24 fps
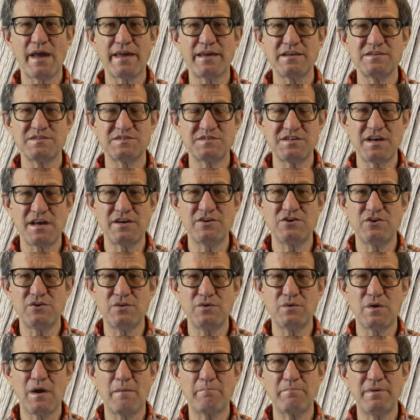I can send
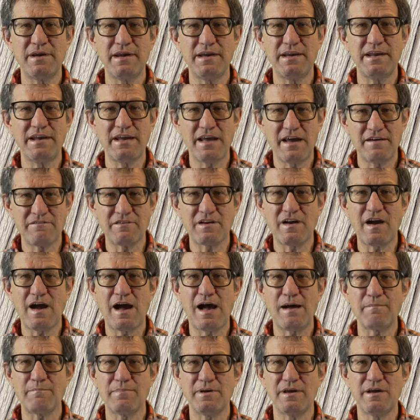you a PDF
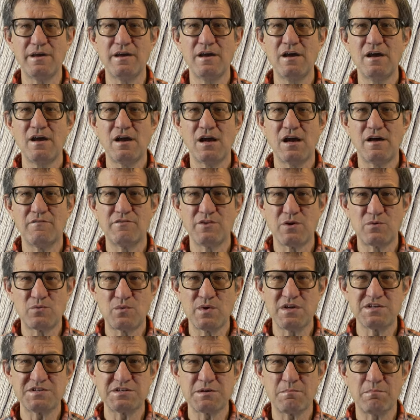copy of the
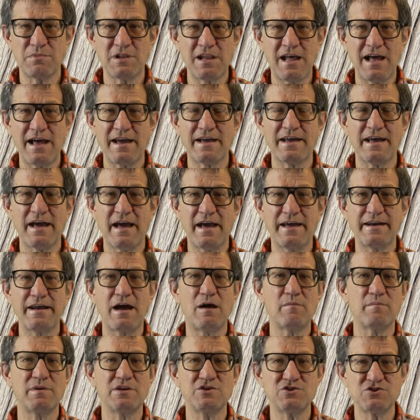resupply guide
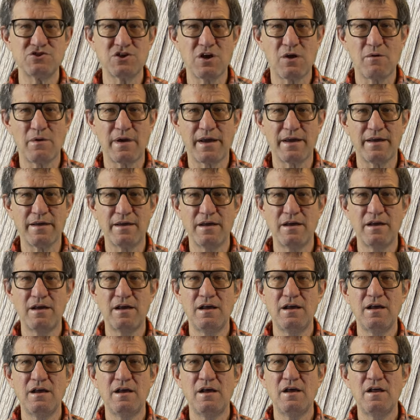I'll be showing.
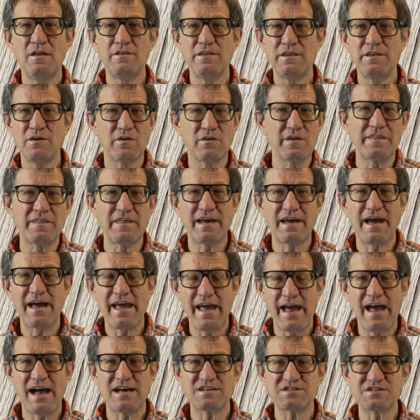The only thing I
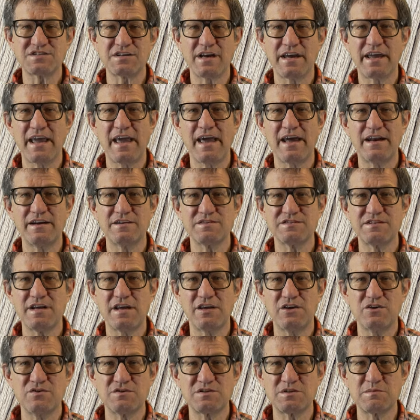ask again is that
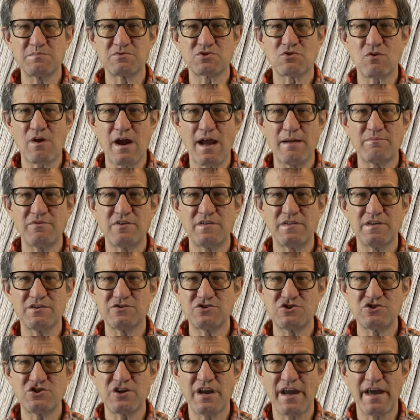you subscribe to this
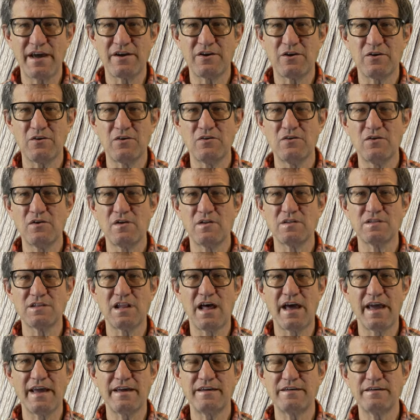channel,
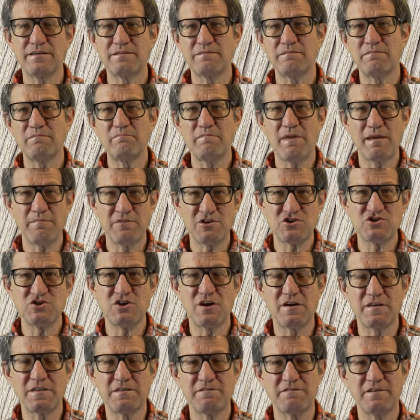like, and maybe
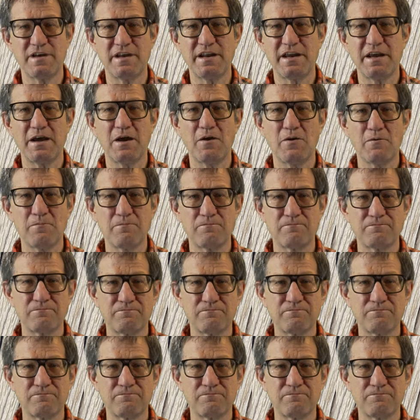share the video.